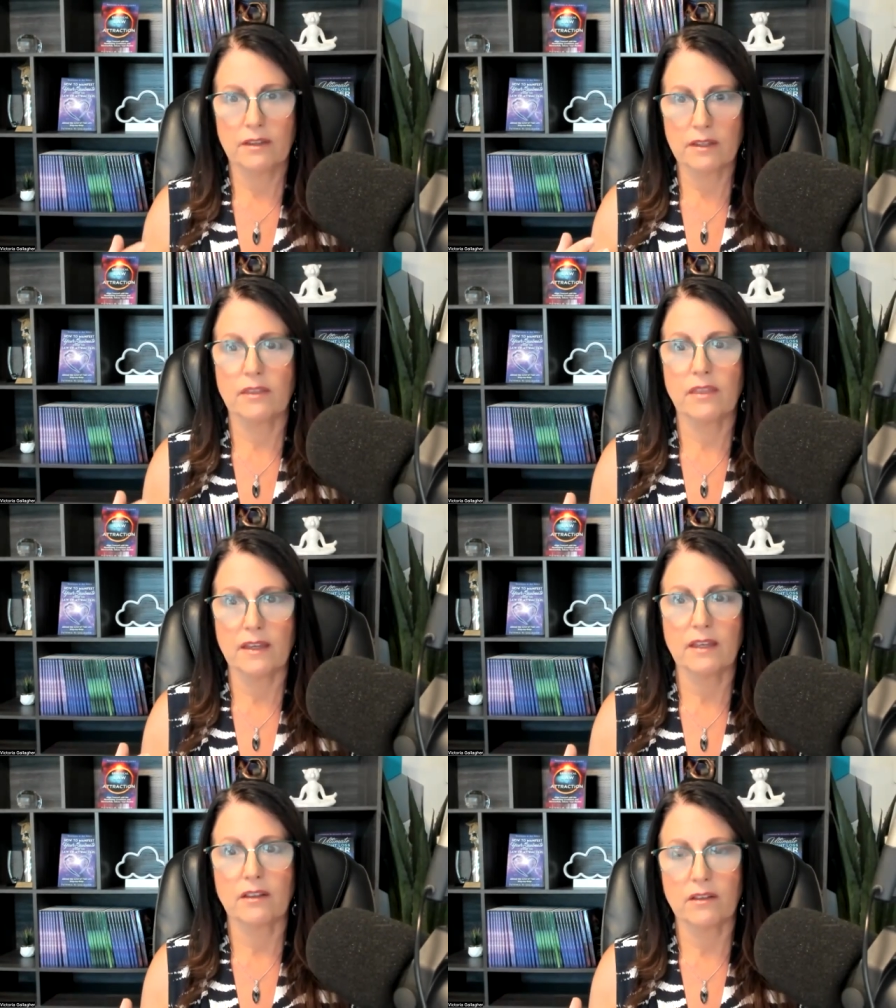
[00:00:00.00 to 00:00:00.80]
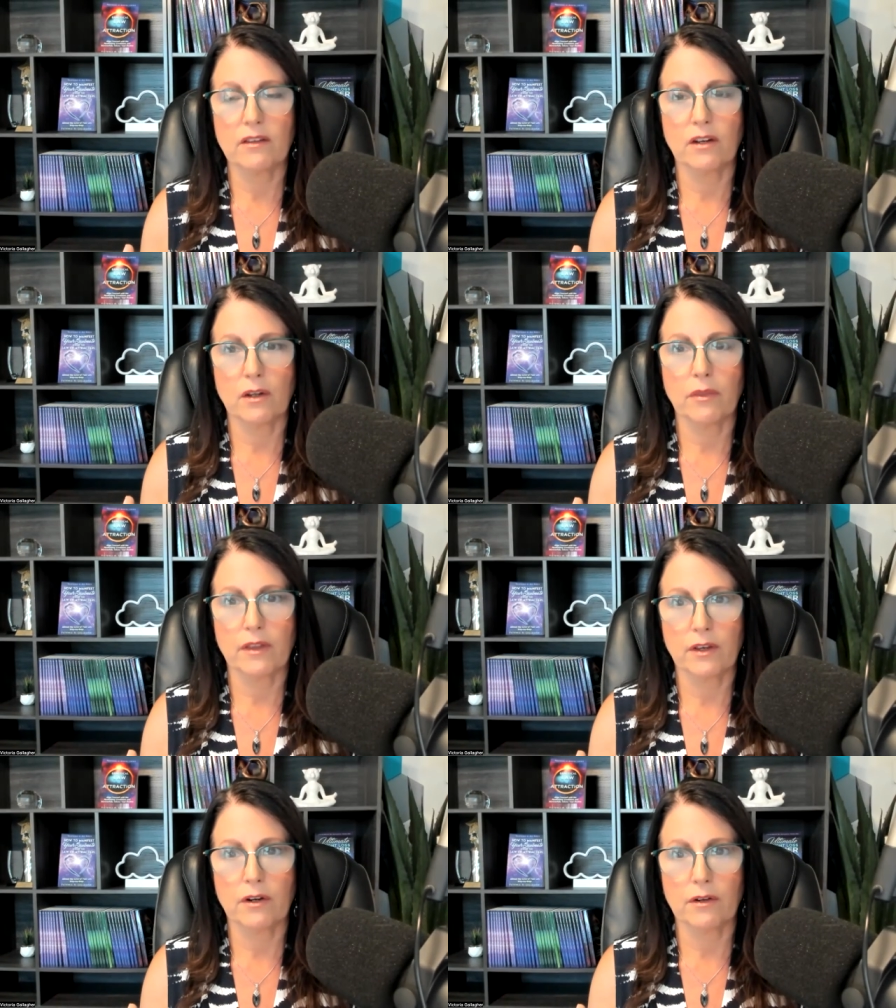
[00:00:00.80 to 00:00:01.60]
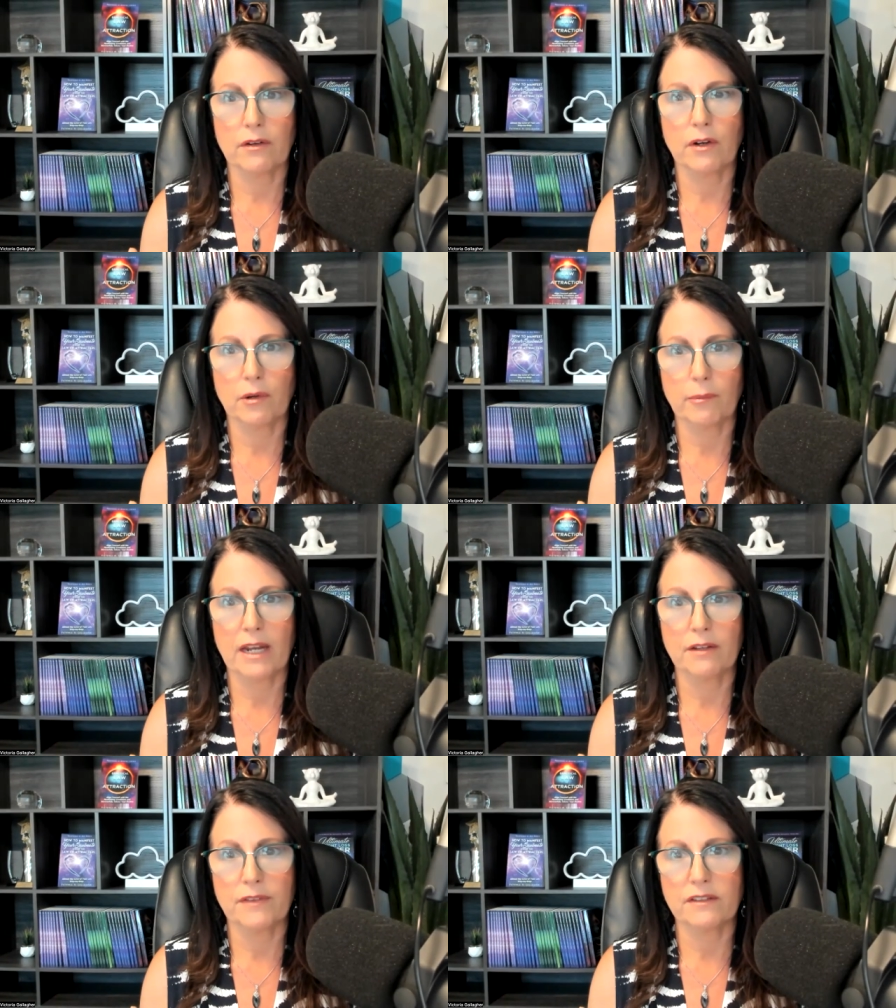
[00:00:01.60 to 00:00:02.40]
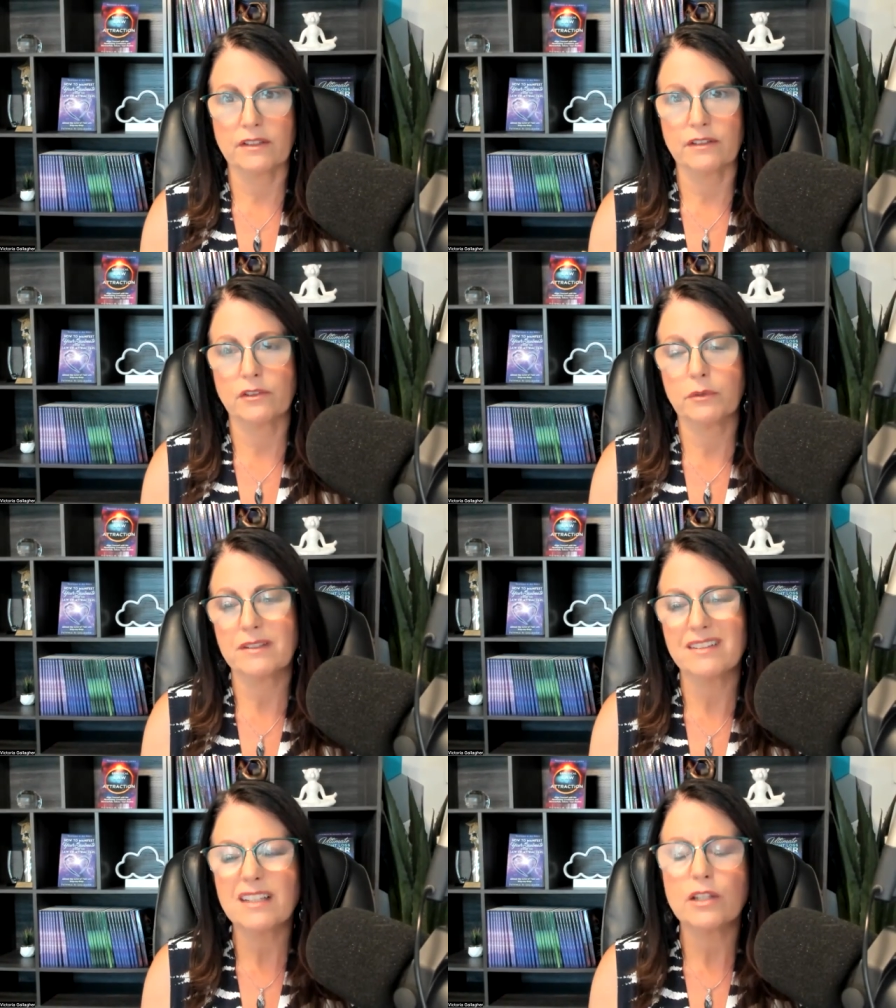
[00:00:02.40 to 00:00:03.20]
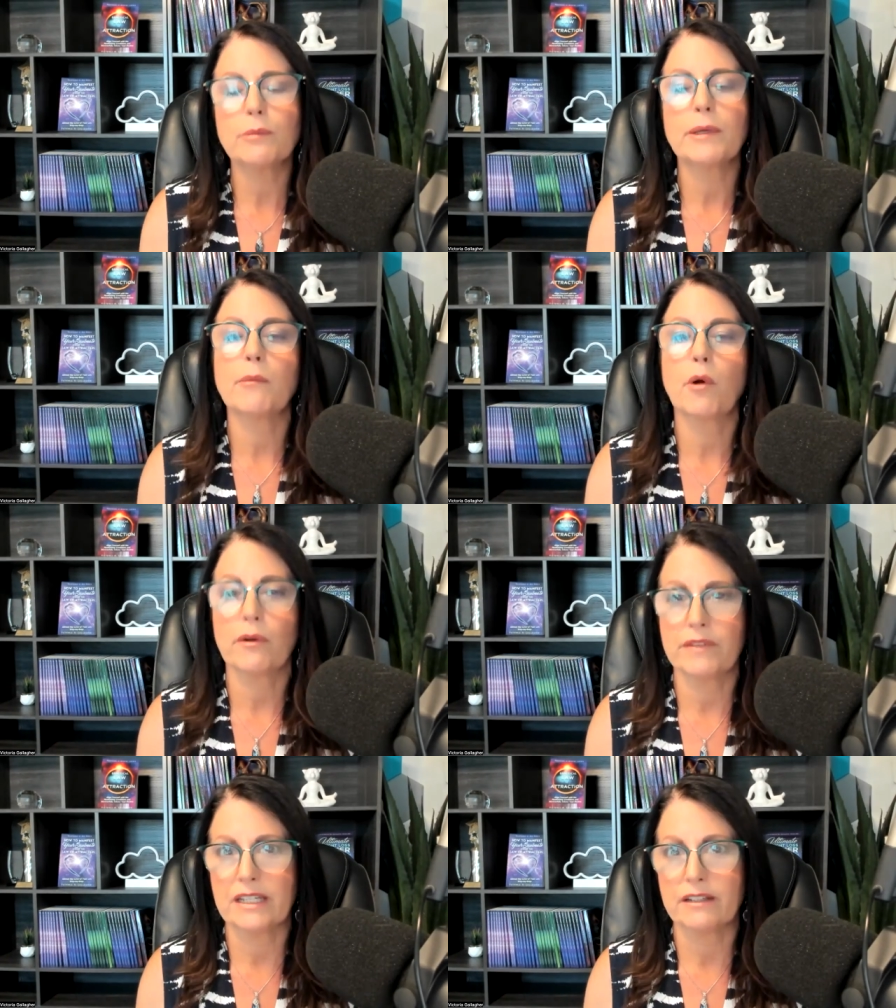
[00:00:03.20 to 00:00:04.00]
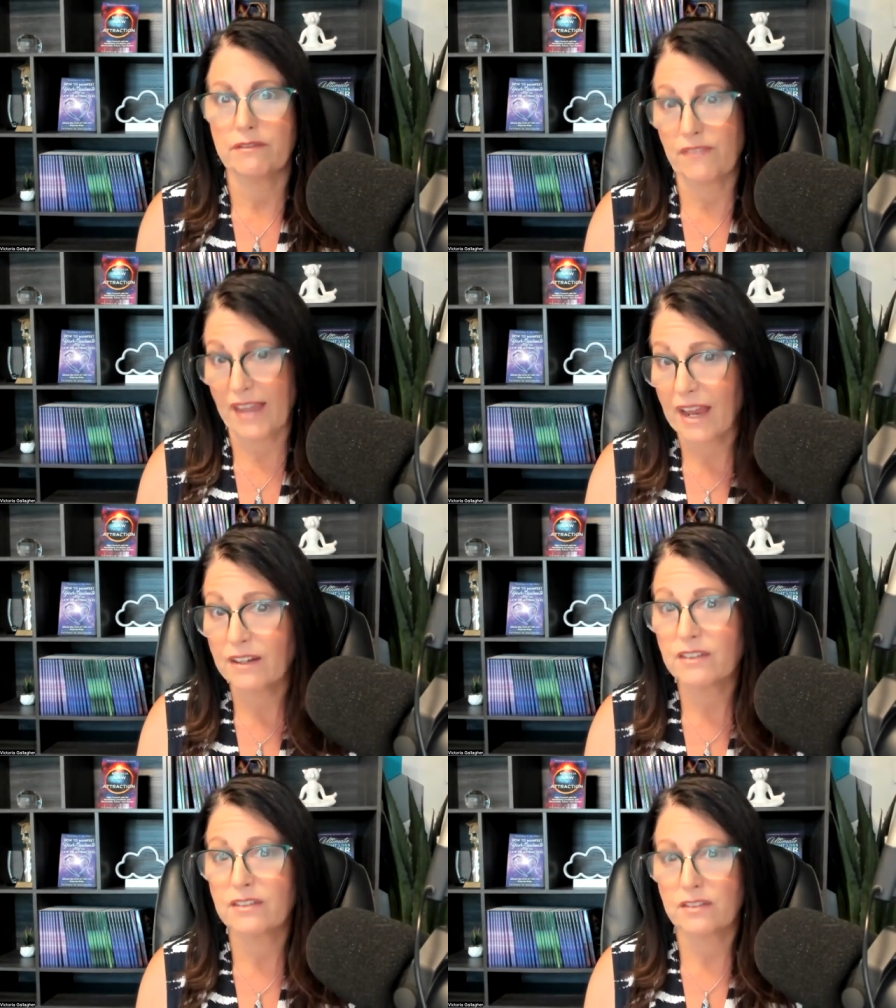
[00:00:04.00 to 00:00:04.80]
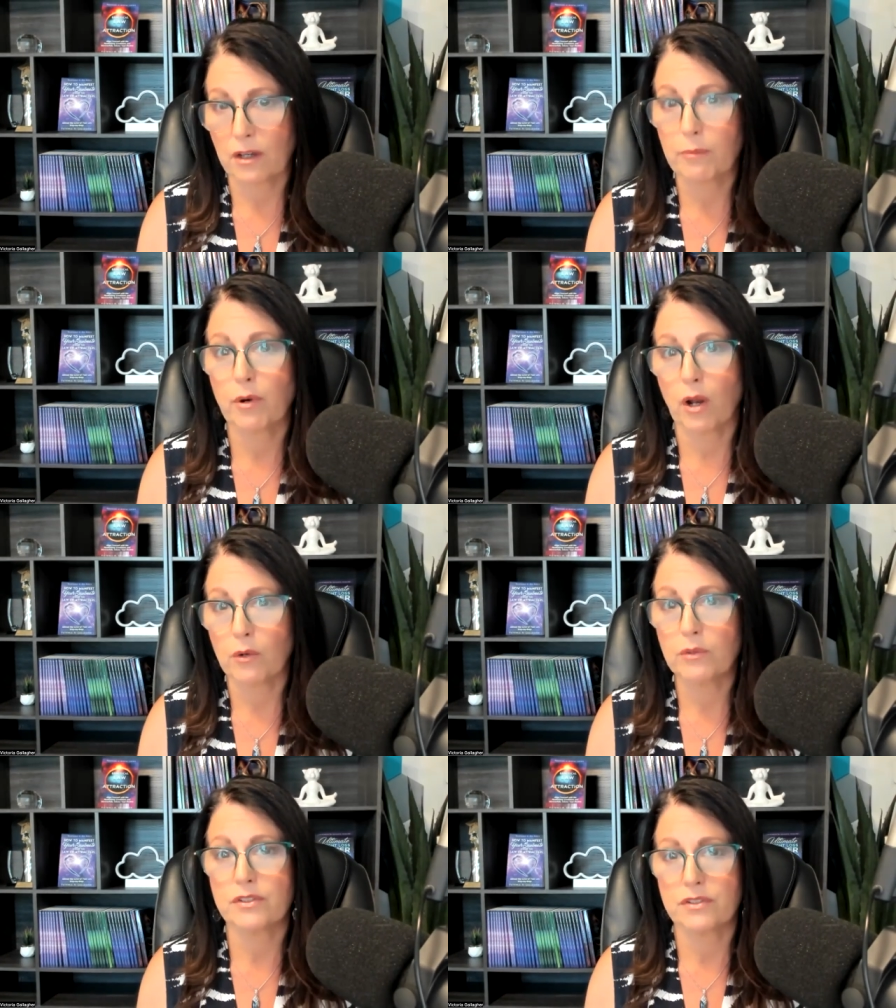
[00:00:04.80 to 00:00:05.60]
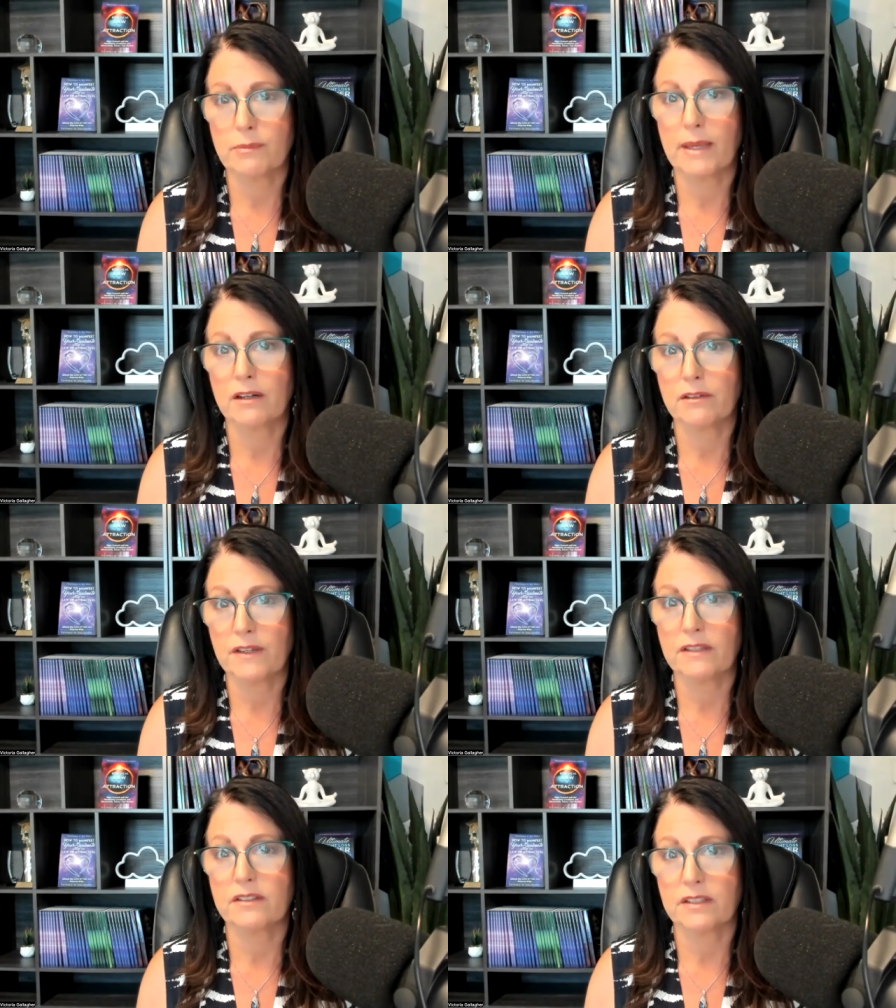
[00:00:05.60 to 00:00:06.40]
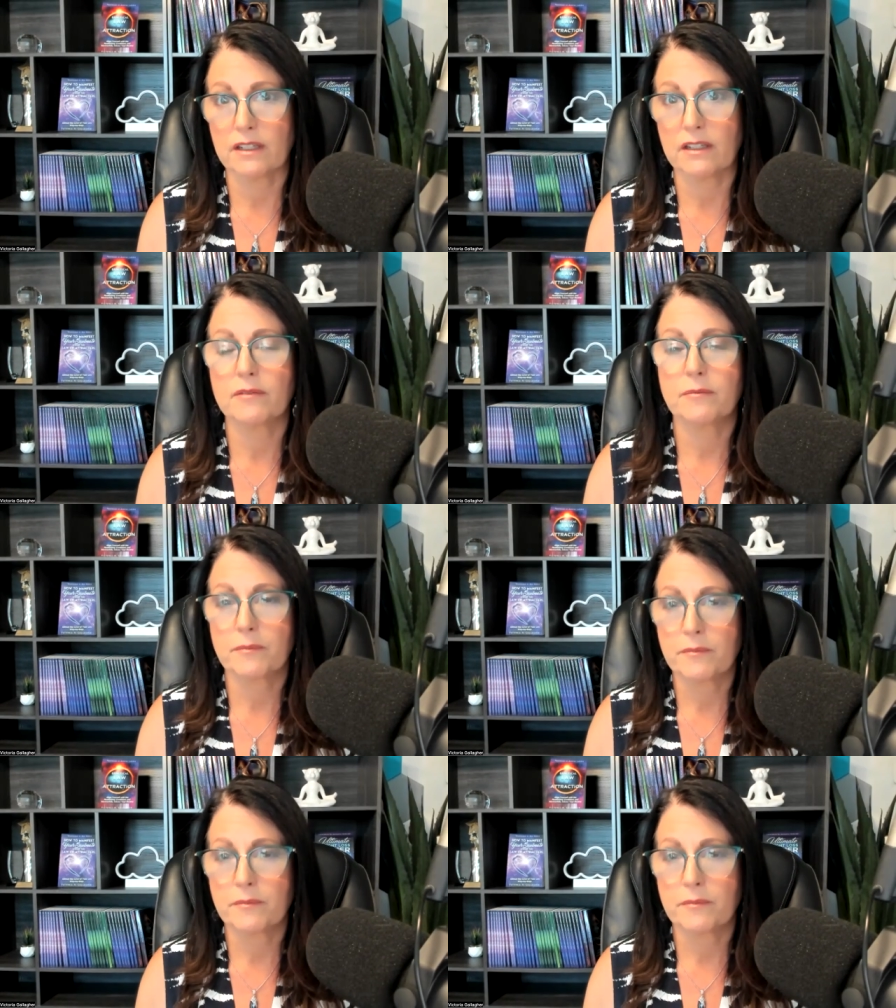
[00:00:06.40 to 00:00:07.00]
the thing you know that you're you're manifesting so it's a little bit more of an advanced approach to manifesting